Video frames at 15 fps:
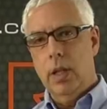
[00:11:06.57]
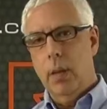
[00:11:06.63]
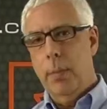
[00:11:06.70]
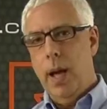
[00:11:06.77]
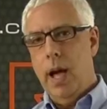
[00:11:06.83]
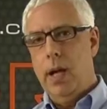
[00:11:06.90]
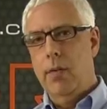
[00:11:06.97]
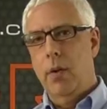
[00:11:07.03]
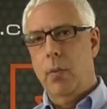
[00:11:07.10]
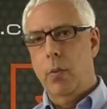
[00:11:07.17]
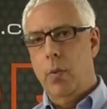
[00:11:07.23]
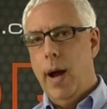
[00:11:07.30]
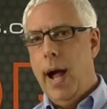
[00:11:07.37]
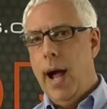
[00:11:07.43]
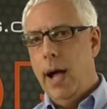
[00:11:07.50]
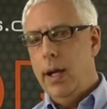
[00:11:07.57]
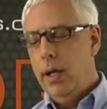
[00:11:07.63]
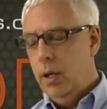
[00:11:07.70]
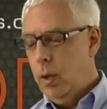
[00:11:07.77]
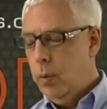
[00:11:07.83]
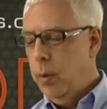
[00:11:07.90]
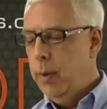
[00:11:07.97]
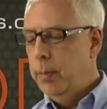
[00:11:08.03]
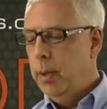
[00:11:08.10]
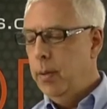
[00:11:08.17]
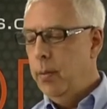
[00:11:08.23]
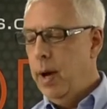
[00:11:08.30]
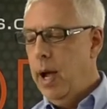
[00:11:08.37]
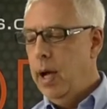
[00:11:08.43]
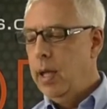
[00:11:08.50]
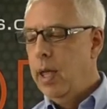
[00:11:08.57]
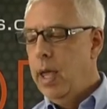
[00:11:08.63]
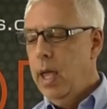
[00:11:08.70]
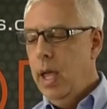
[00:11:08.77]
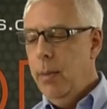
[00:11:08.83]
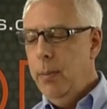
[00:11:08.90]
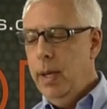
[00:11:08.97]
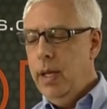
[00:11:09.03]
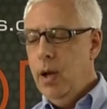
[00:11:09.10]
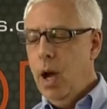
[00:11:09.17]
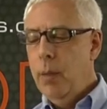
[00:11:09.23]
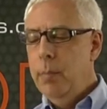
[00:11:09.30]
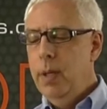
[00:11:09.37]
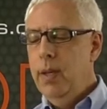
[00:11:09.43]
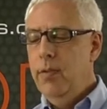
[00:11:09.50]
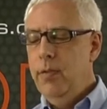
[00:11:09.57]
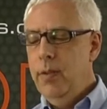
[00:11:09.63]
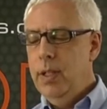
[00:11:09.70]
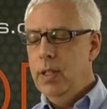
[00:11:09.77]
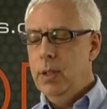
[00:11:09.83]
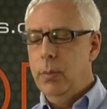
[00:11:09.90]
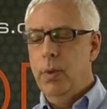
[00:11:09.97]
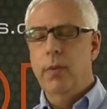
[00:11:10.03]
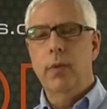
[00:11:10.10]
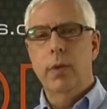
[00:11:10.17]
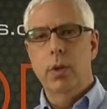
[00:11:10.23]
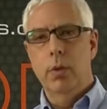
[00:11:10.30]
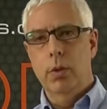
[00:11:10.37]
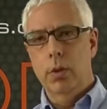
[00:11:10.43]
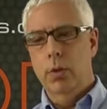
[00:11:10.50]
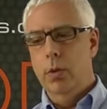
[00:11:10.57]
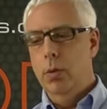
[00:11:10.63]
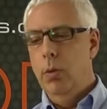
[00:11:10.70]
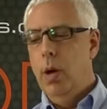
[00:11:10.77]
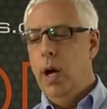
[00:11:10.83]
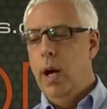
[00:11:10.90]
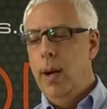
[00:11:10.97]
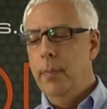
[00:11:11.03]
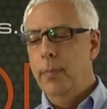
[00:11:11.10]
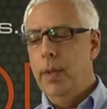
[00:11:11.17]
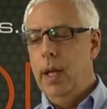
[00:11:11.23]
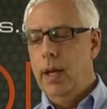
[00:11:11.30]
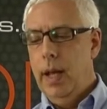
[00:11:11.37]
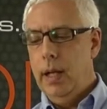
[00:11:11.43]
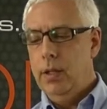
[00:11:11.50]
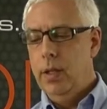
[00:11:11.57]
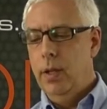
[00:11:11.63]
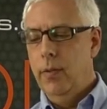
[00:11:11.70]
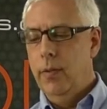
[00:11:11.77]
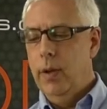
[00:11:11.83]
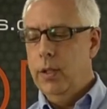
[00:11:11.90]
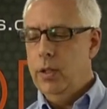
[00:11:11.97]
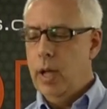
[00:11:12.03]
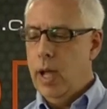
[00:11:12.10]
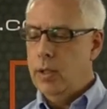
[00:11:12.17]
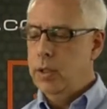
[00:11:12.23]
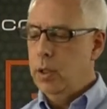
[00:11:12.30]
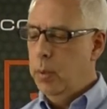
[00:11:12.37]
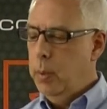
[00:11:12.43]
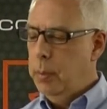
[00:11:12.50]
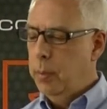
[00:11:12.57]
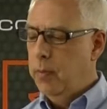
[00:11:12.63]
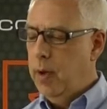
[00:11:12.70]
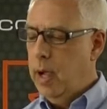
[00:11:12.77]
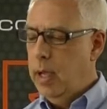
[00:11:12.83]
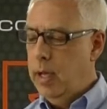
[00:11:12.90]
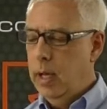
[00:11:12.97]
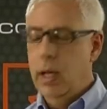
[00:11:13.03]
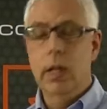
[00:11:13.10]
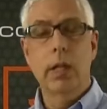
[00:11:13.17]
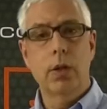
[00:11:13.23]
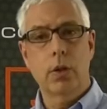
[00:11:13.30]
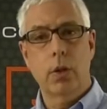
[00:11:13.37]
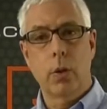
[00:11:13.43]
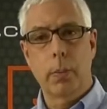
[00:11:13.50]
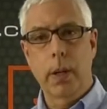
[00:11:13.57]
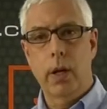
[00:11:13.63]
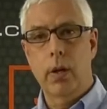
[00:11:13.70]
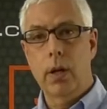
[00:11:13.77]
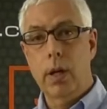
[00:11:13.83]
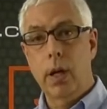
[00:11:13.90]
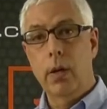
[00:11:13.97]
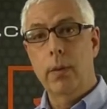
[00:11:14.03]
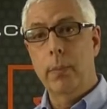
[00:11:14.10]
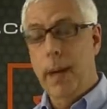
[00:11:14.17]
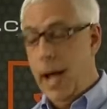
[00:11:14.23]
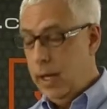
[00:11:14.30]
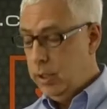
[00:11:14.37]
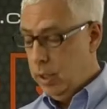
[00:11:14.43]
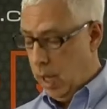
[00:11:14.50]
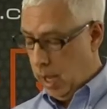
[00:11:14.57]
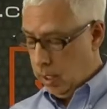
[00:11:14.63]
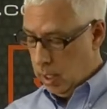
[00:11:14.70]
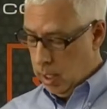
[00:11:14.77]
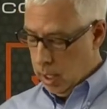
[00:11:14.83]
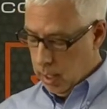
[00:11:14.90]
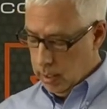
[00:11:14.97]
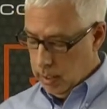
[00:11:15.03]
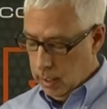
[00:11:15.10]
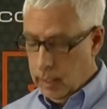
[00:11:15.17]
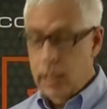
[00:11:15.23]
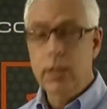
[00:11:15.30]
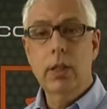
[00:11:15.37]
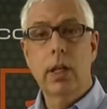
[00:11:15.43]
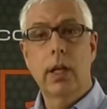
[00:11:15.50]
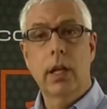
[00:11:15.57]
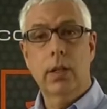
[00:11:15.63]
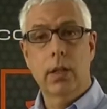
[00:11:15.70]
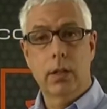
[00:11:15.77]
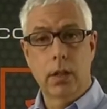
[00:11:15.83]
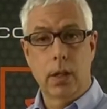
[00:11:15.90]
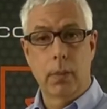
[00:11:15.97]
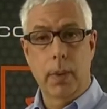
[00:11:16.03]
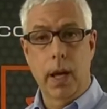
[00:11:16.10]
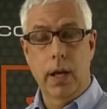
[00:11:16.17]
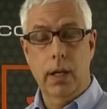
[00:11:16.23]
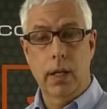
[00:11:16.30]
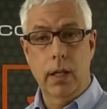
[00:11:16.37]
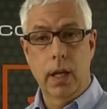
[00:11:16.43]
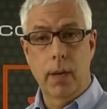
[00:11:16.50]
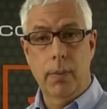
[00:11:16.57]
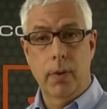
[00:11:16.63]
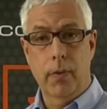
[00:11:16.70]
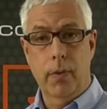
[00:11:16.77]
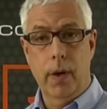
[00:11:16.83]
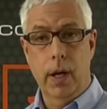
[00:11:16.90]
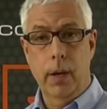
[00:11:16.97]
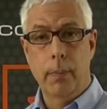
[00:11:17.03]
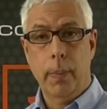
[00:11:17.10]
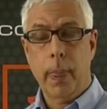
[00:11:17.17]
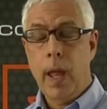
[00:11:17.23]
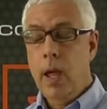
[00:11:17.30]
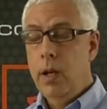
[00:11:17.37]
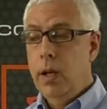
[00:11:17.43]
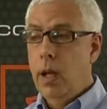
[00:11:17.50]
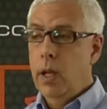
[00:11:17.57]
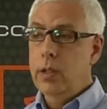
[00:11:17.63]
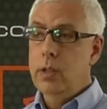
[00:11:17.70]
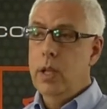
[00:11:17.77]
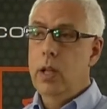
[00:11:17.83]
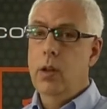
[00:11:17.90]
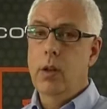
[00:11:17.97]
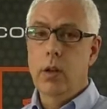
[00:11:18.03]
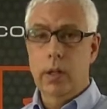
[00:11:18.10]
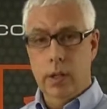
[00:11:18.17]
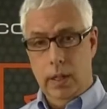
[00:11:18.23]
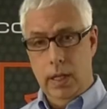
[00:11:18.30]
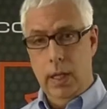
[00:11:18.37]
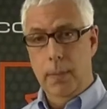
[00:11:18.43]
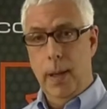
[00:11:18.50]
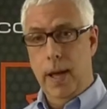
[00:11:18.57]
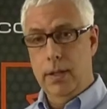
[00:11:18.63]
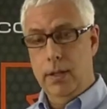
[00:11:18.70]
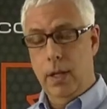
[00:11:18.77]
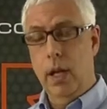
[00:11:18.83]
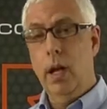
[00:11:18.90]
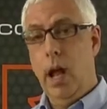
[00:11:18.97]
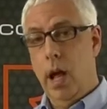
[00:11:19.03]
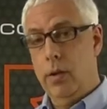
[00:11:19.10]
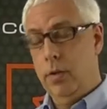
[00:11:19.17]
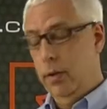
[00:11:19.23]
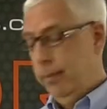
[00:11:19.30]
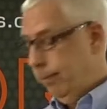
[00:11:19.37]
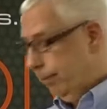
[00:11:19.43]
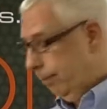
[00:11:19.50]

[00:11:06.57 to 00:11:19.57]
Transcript: in the back of a rack, an equipment rack, it may not be feasible for you to connect to the front jack, so we provide an additional paralleled back jack that gets connected to the back of the amplifier. Now let's take a look at the keypads in action.